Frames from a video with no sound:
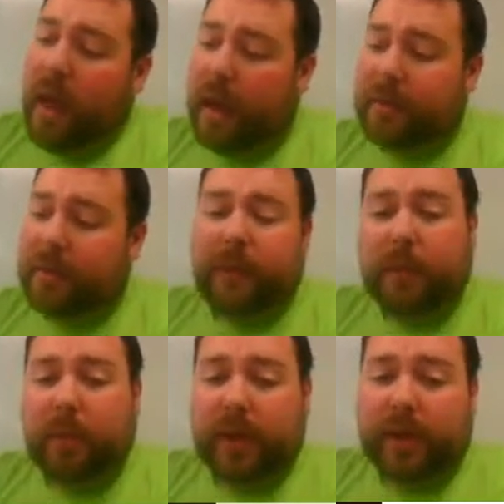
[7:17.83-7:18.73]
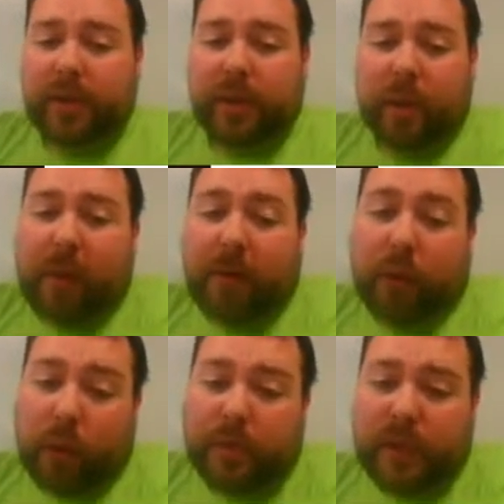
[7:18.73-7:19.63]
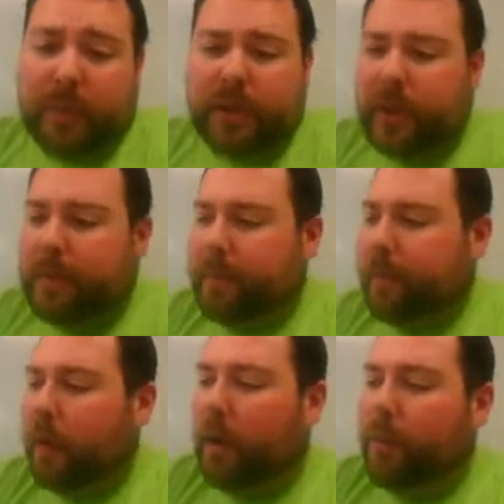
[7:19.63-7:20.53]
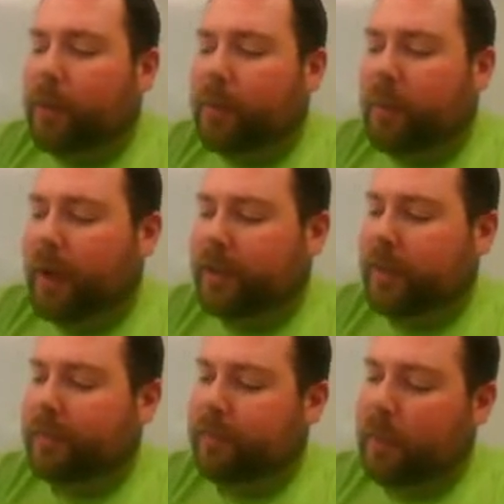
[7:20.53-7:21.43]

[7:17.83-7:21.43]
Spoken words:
atmospheric pressure, so above room temperature, or room pressure.